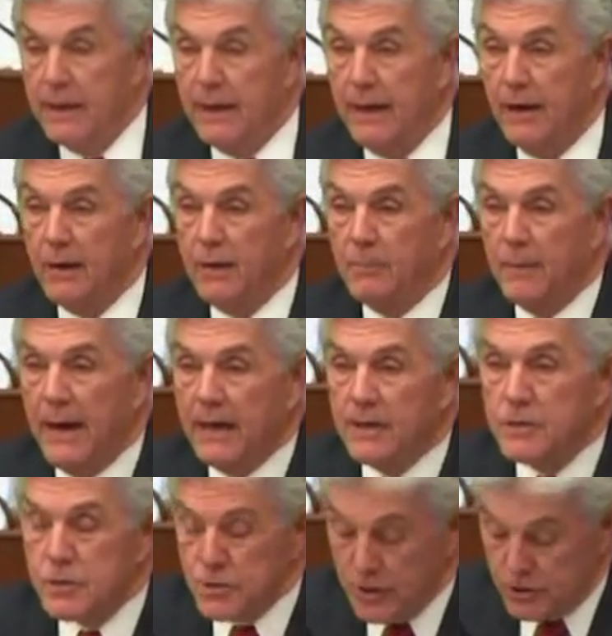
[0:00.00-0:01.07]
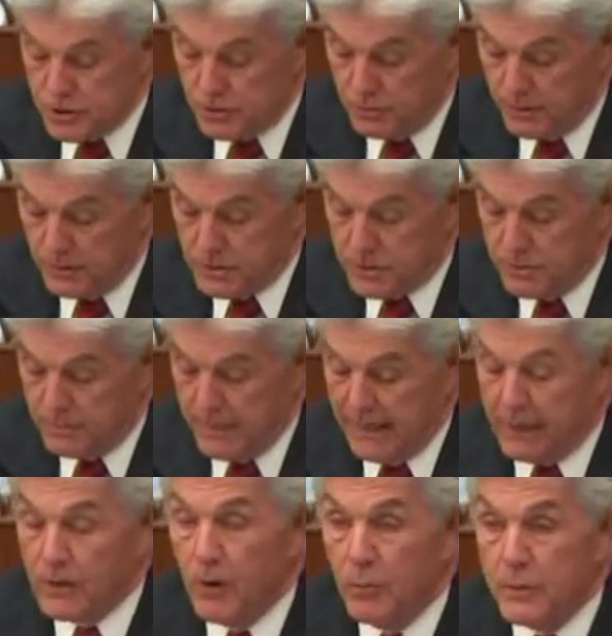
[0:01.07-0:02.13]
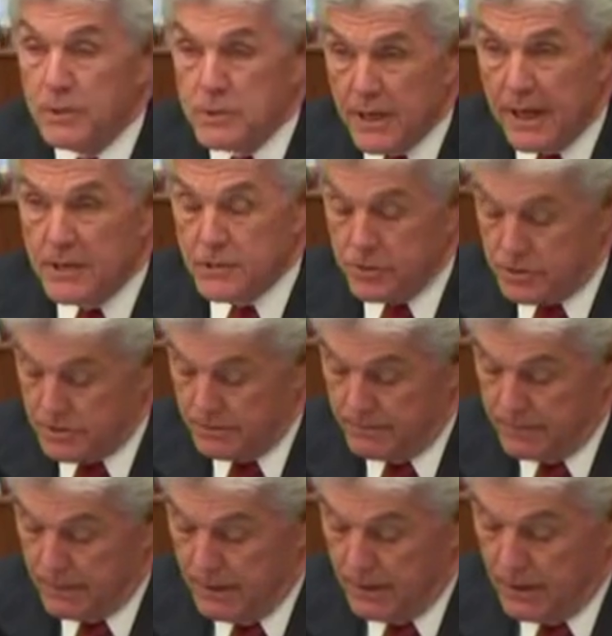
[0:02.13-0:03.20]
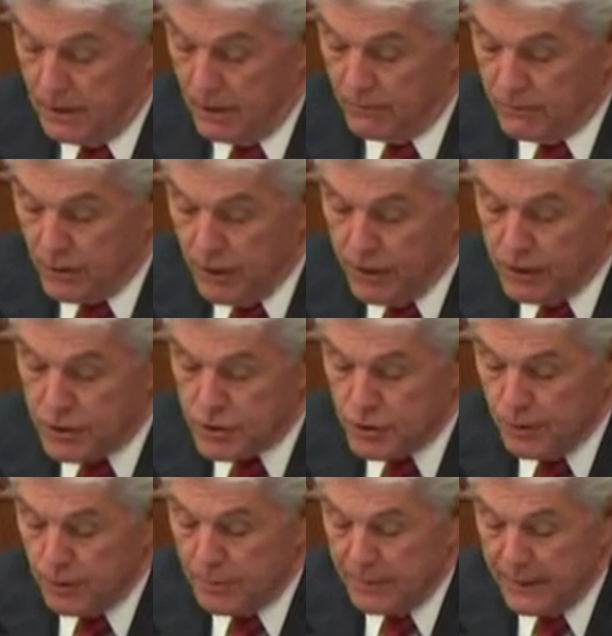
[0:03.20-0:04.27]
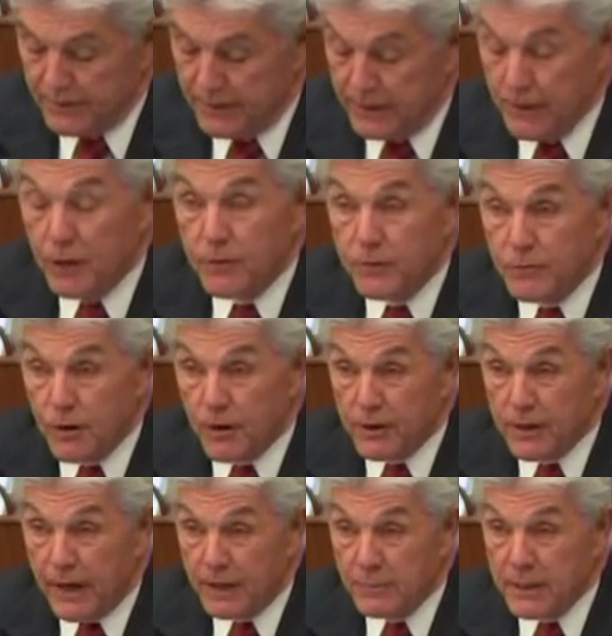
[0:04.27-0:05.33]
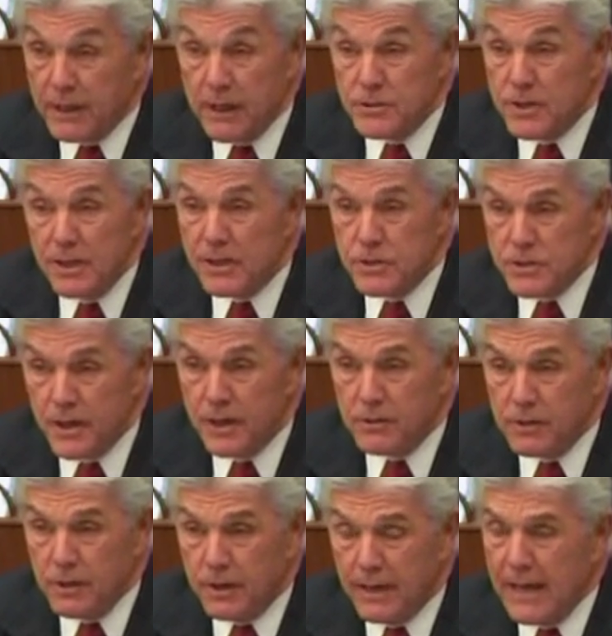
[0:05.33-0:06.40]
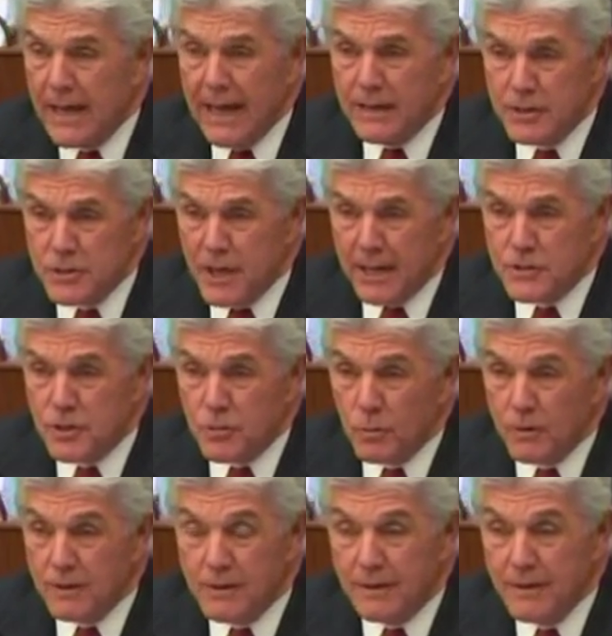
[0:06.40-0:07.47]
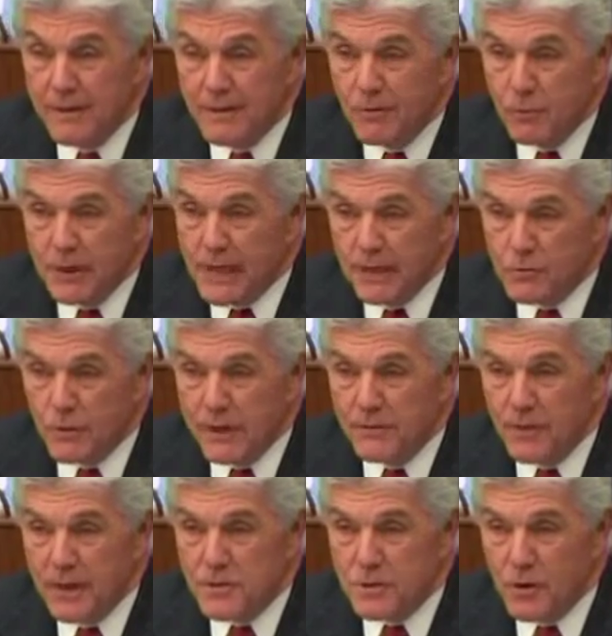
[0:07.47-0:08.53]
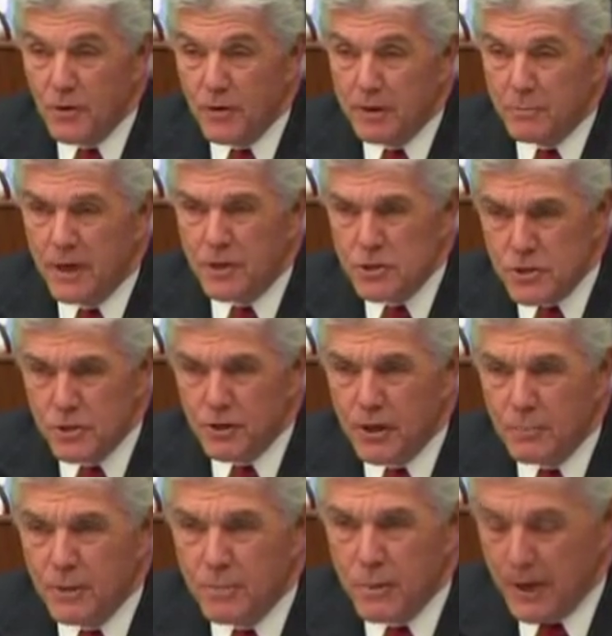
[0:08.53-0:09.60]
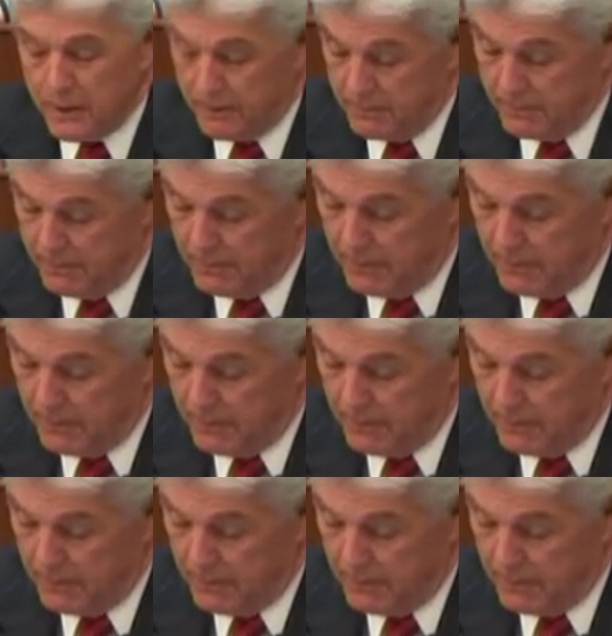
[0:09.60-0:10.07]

Now, my constituents back home in Texas are very concerned about the health of our economy because it is not good. And in Texas, we got great things going, but it still can be better.